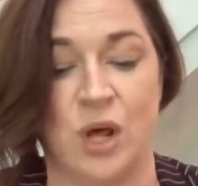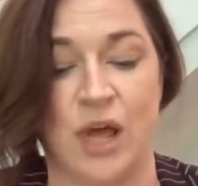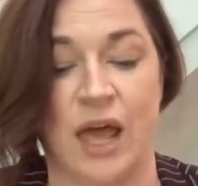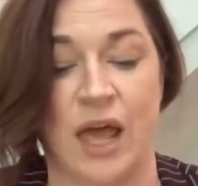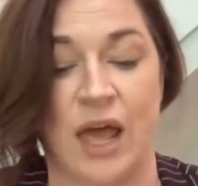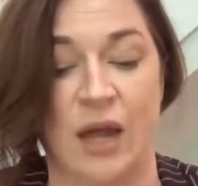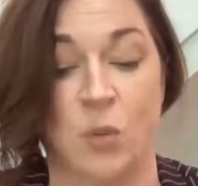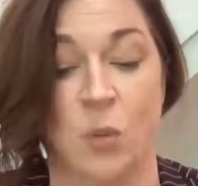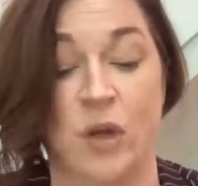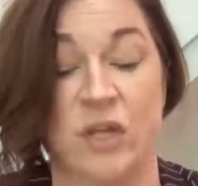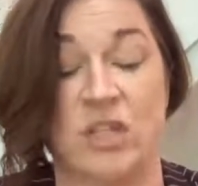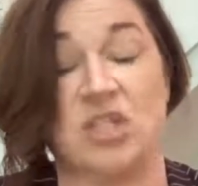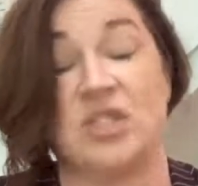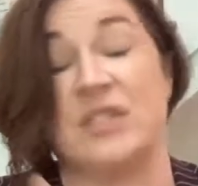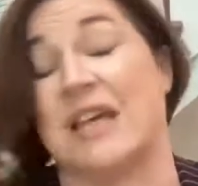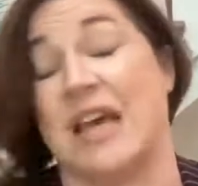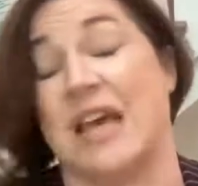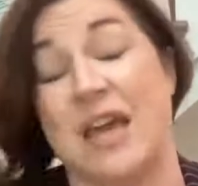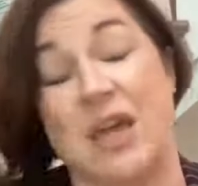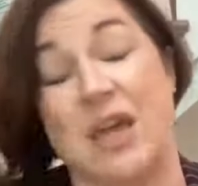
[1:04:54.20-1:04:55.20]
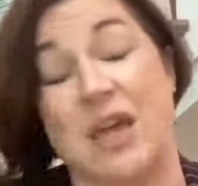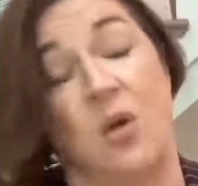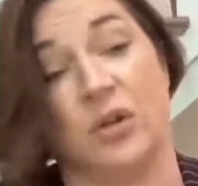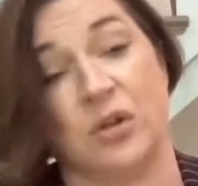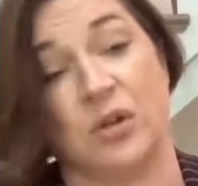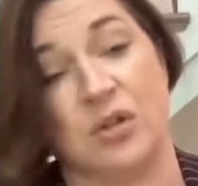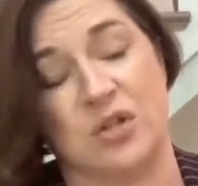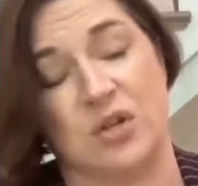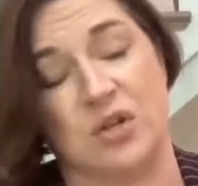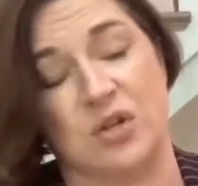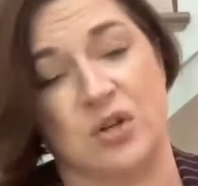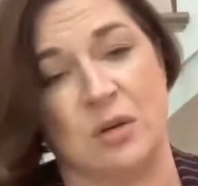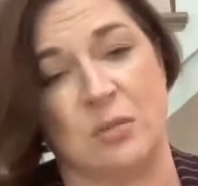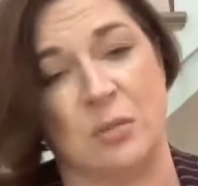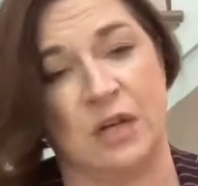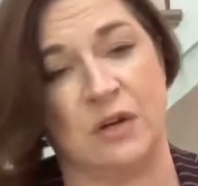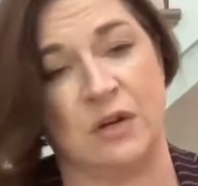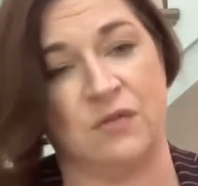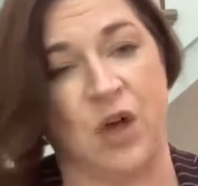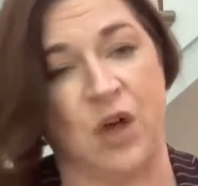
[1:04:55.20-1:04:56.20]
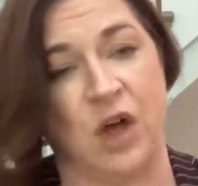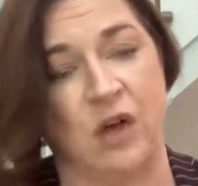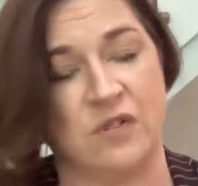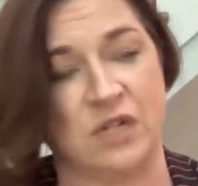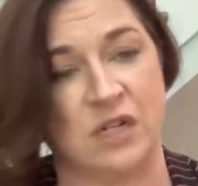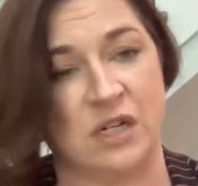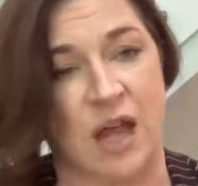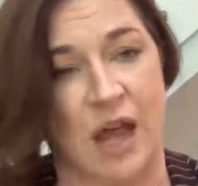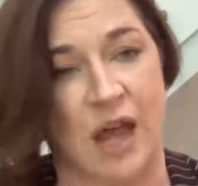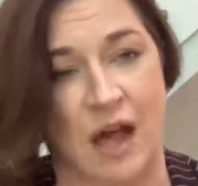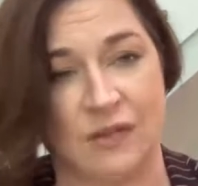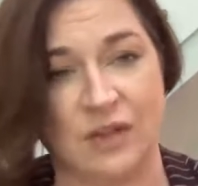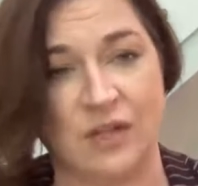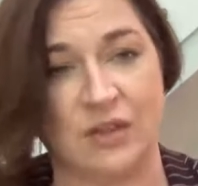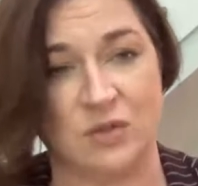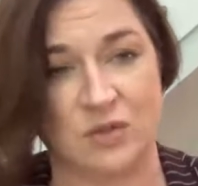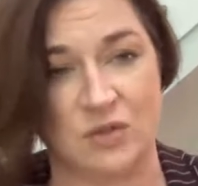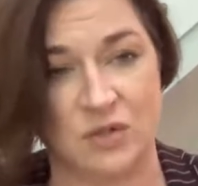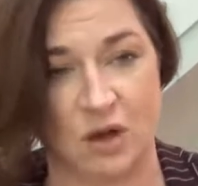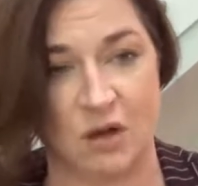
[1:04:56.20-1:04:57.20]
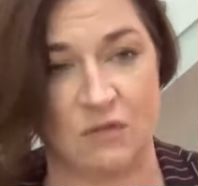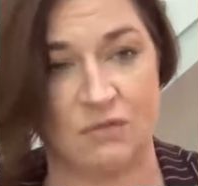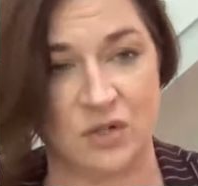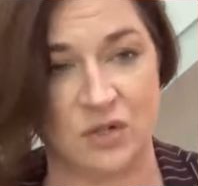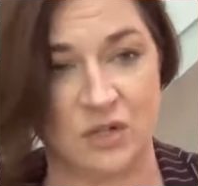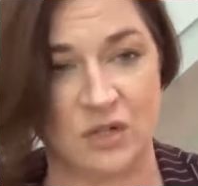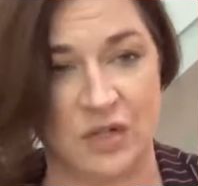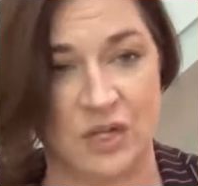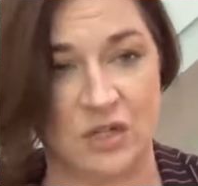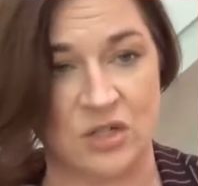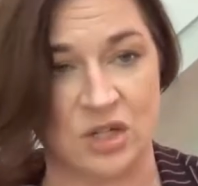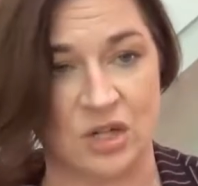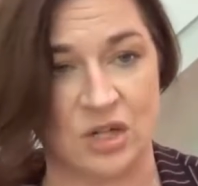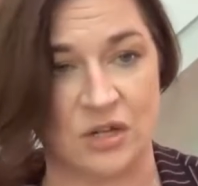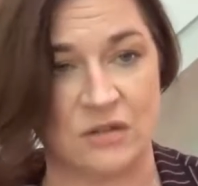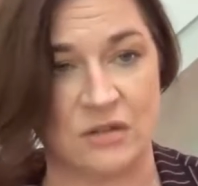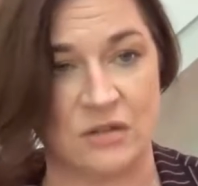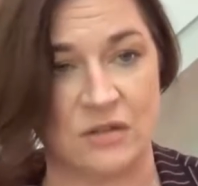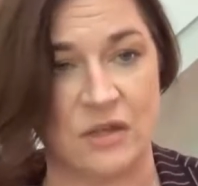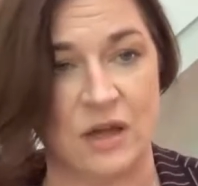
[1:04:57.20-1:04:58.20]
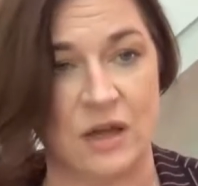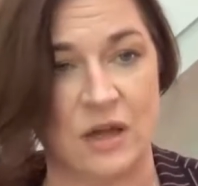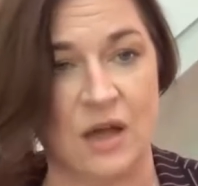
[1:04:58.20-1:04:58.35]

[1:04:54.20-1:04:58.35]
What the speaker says: and which stakeholders are going to be involved in having those conversations.